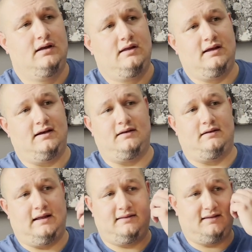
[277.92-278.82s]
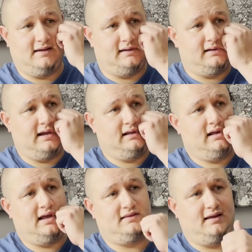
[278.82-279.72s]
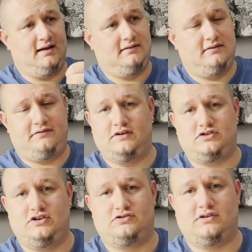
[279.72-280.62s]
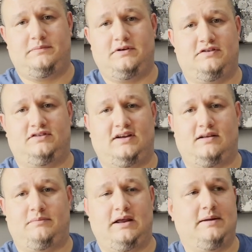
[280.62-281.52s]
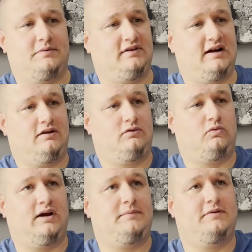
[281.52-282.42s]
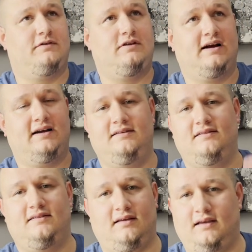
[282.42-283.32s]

And at the end of the fishing trip, you just take a paper towel, wipe your guides,